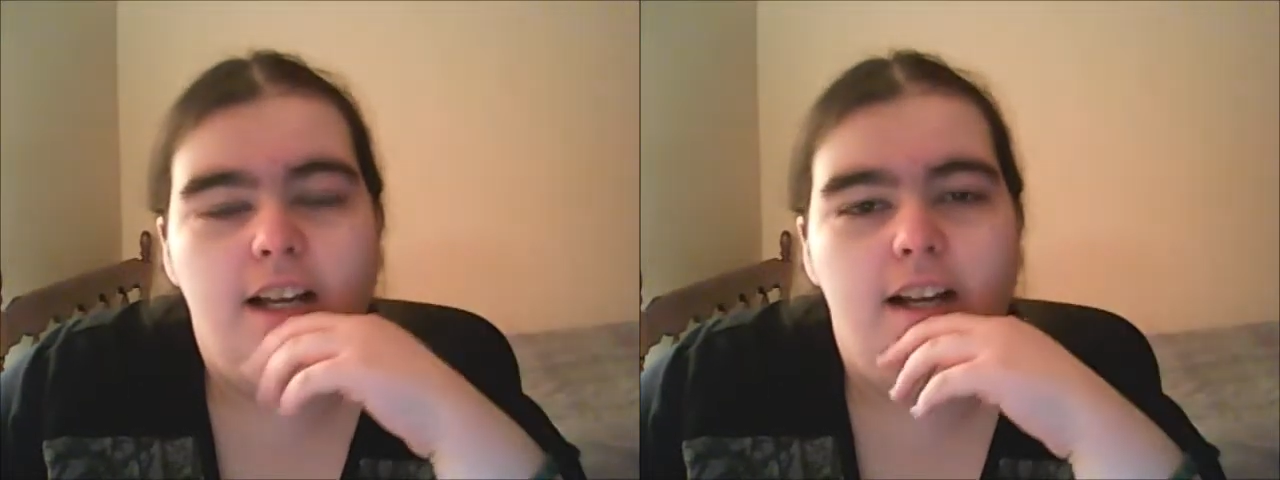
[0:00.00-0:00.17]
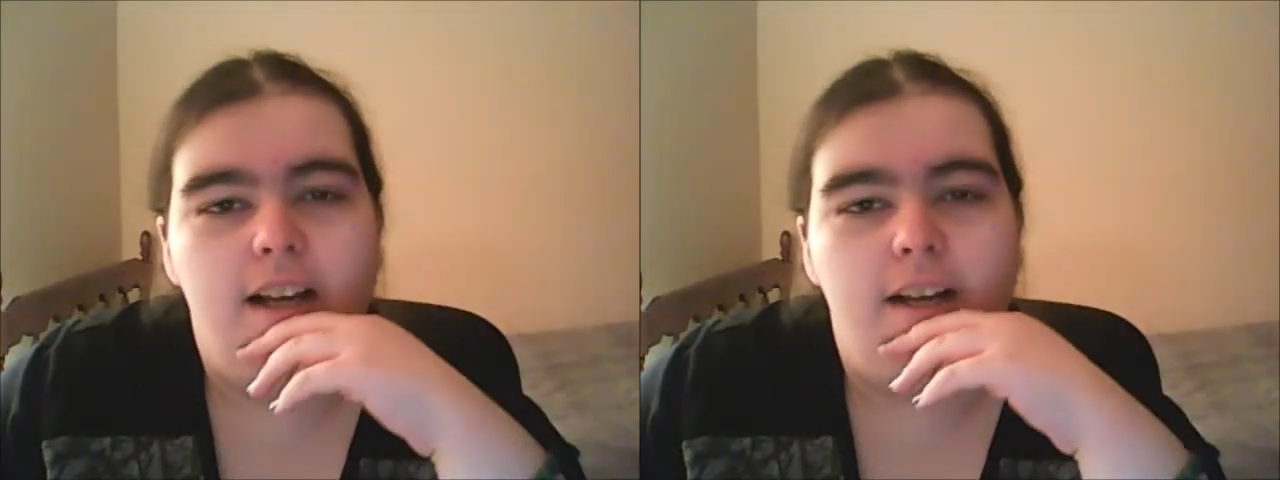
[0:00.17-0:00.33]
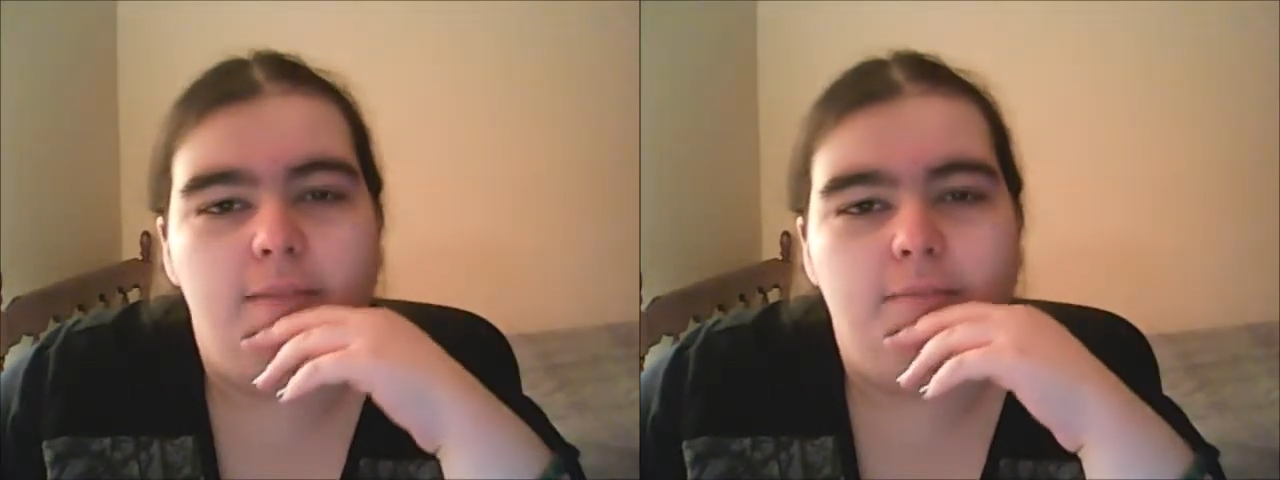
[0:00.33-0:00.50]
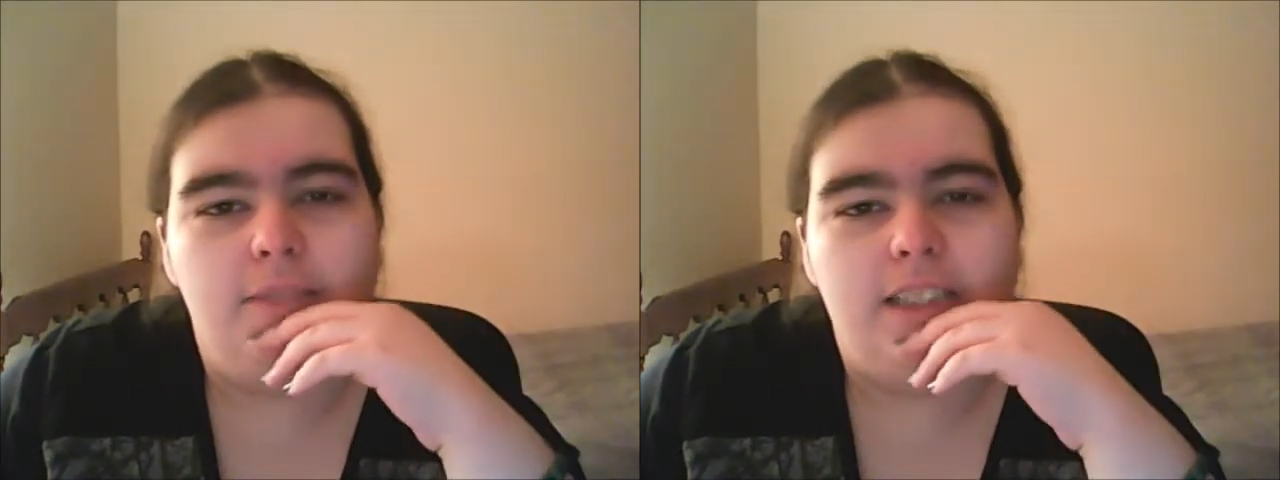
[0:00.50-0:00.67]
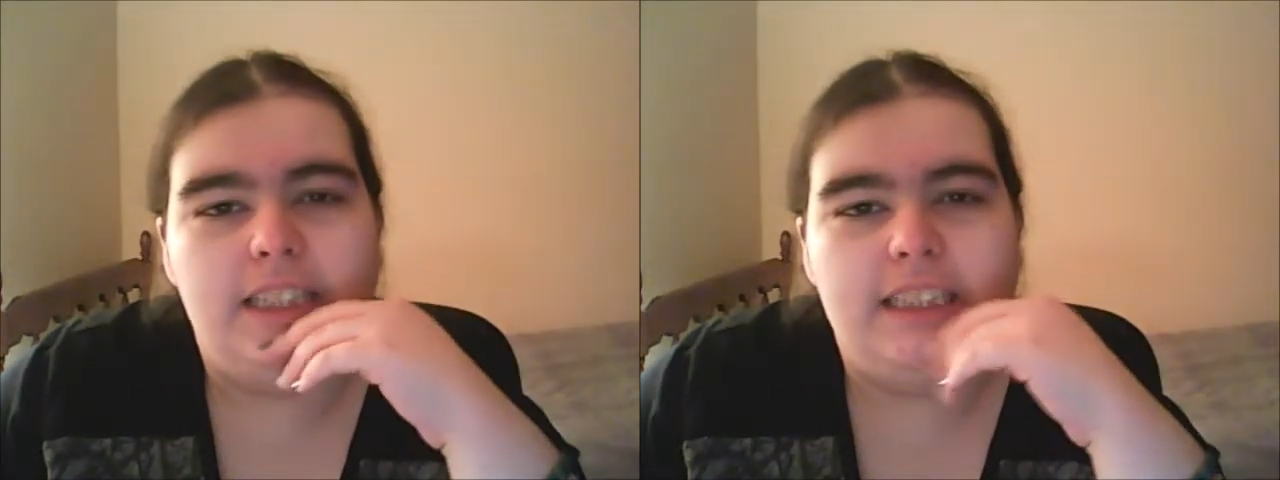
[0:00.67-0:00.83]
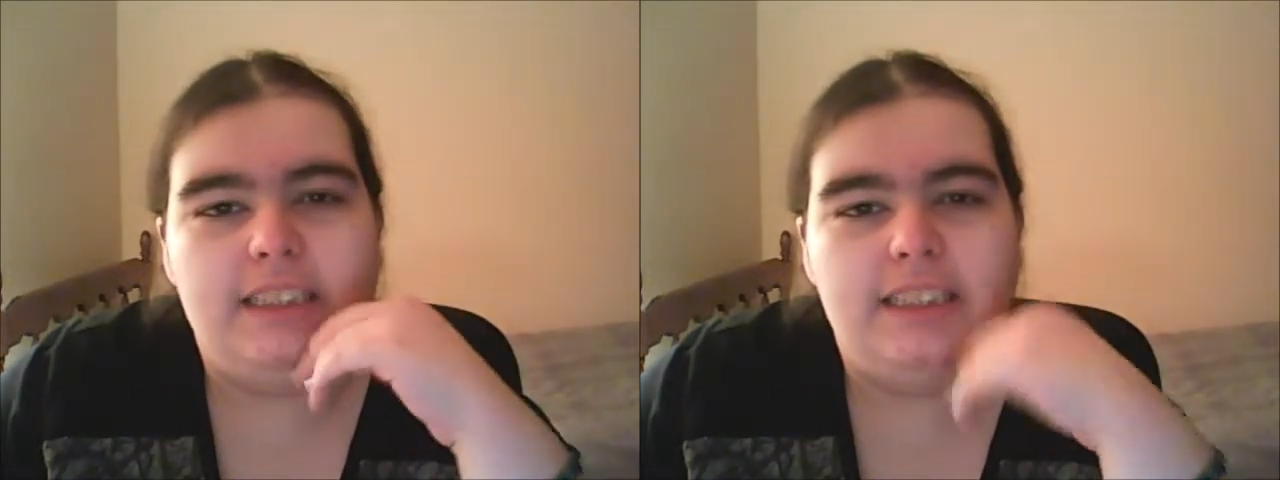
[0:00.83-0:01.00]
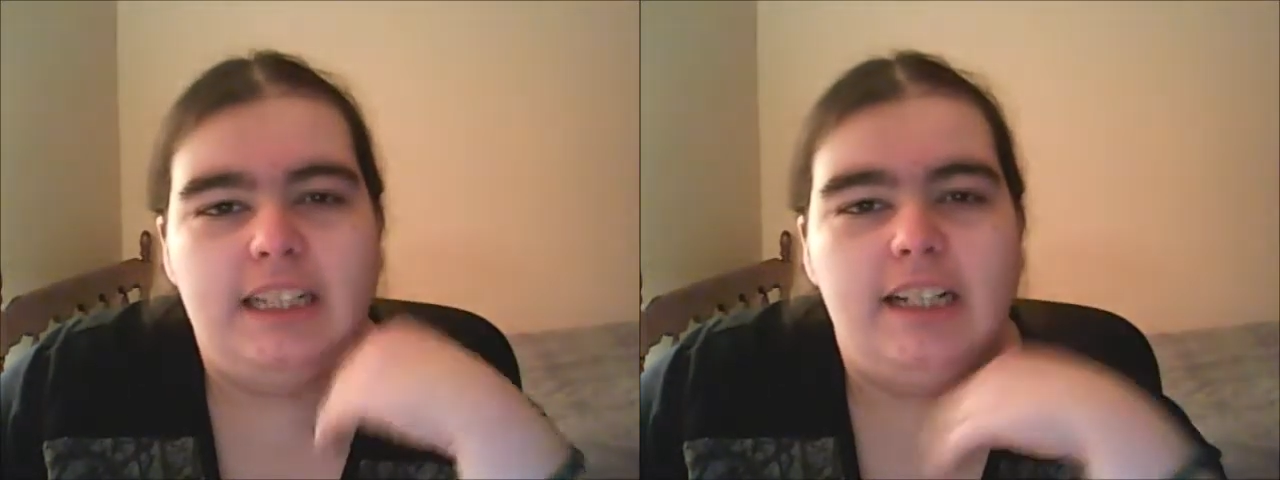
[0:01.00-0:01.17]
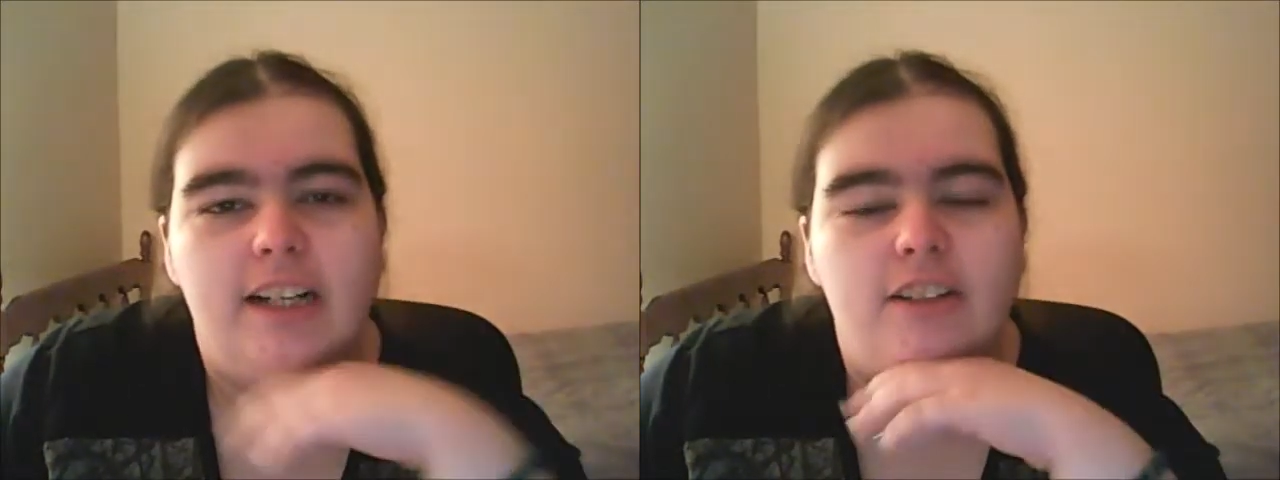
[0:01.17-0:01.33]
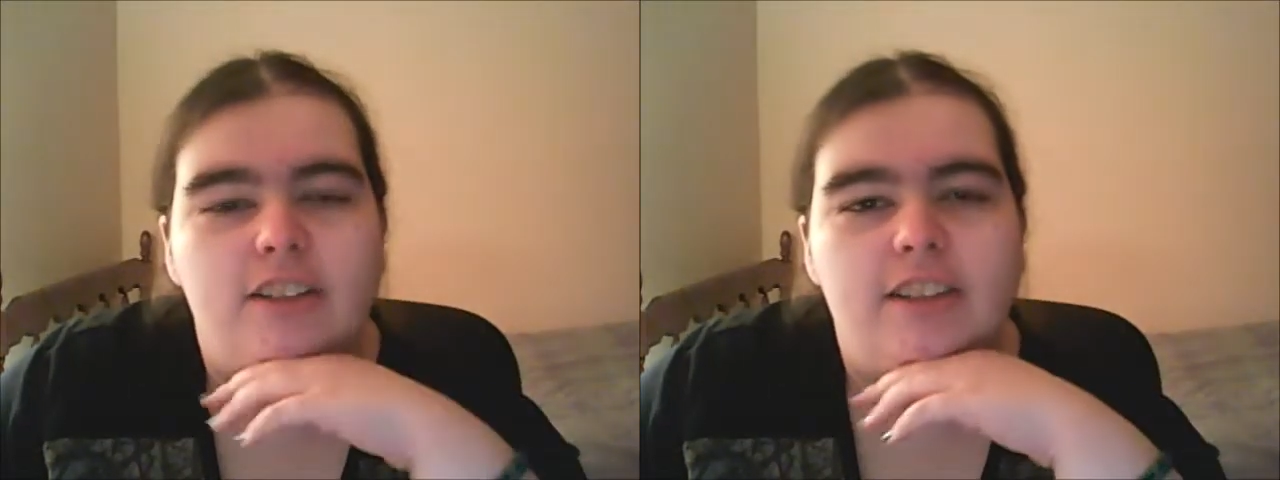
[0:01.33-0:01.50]
cleaning
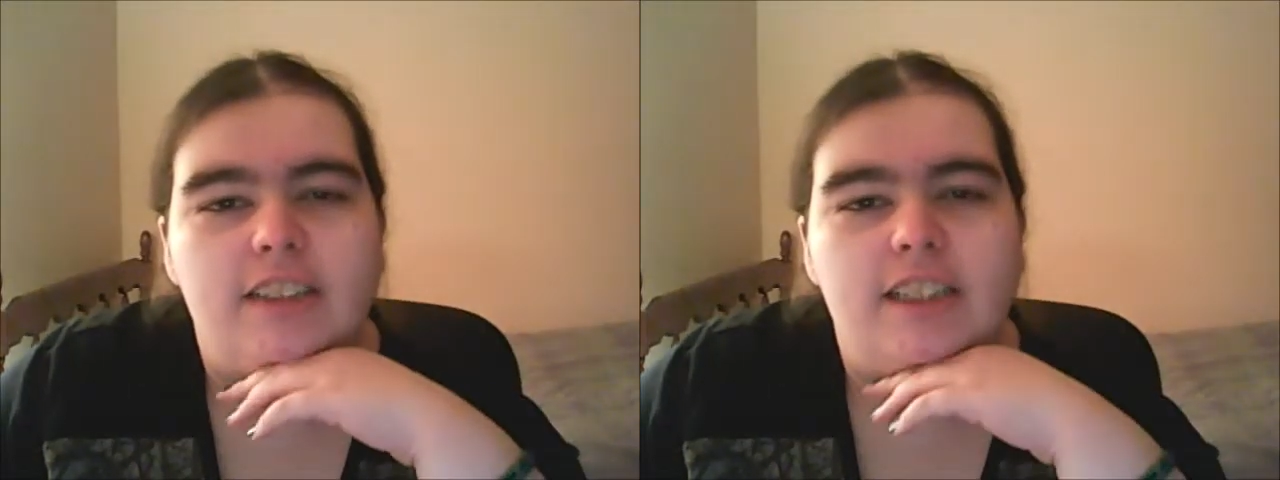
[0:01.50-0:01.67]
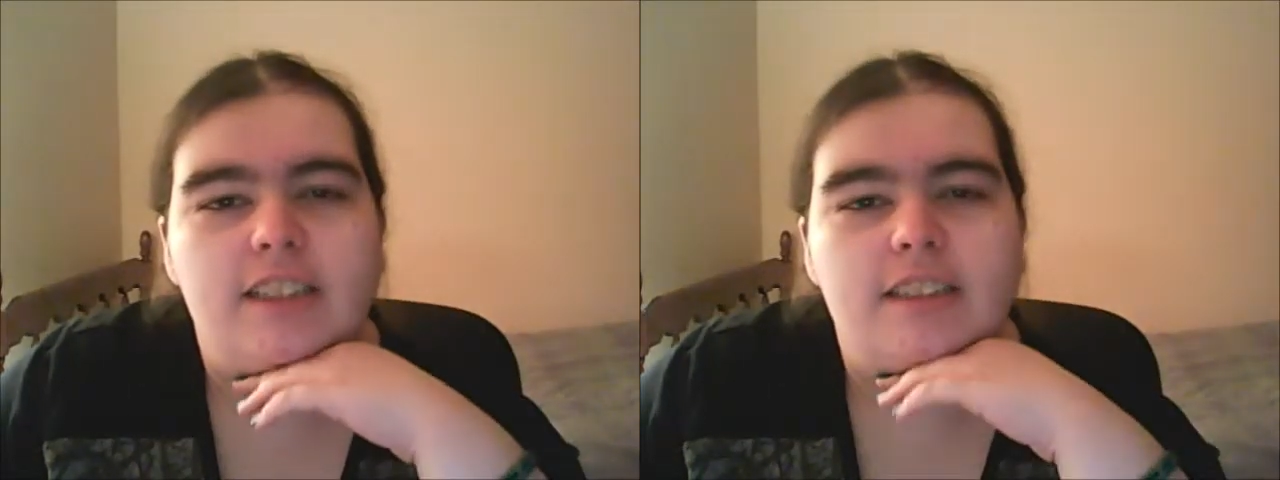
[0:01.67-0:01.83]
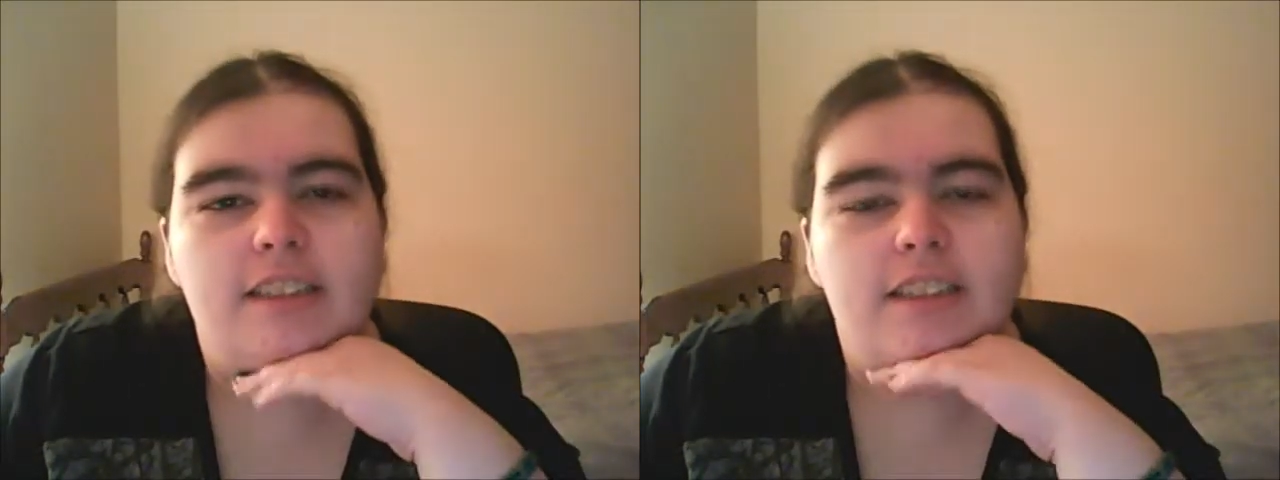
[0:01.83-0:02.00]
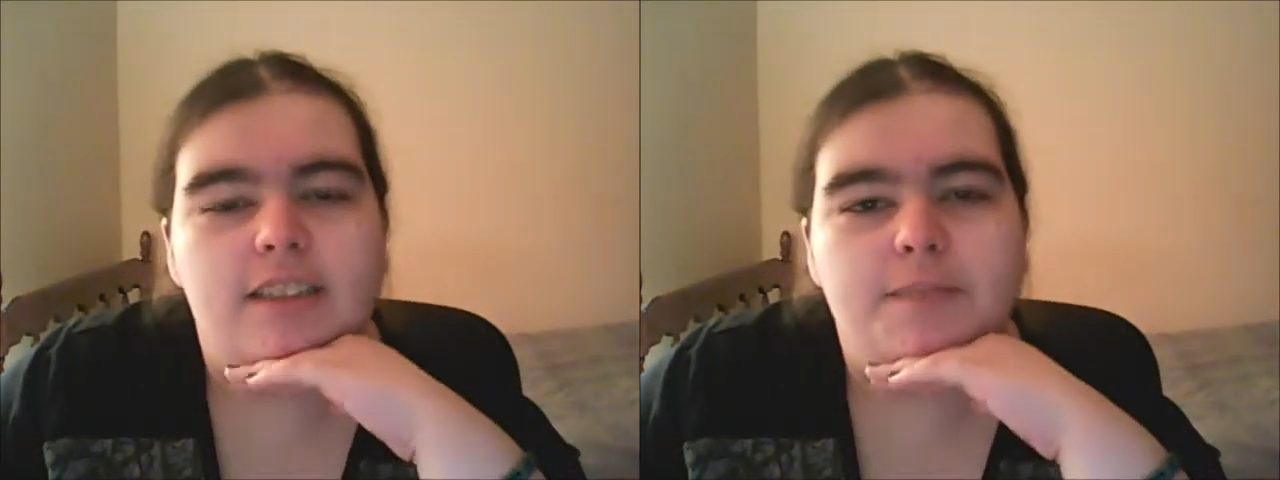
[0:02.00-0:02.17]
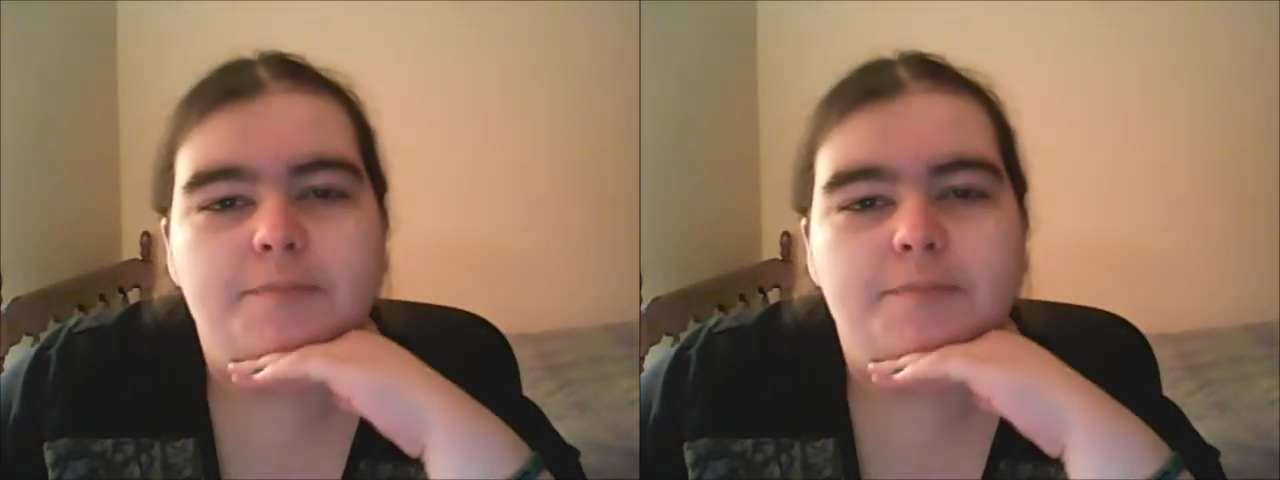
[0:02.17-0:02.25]
daycares and